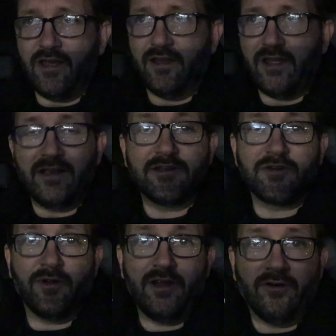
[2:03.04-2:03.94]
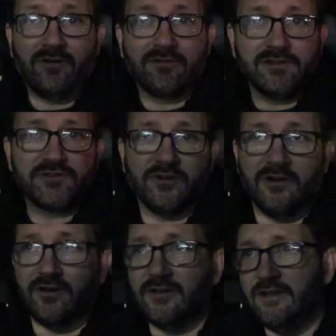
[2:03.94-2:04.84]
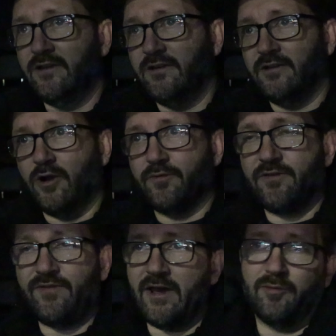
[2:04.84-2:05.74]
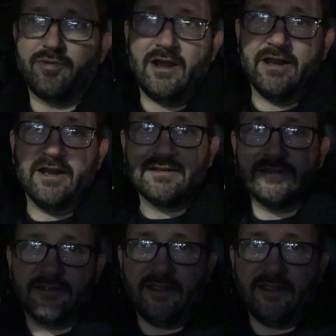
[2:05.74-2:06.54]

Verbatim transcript: uh, editorial control over the final product.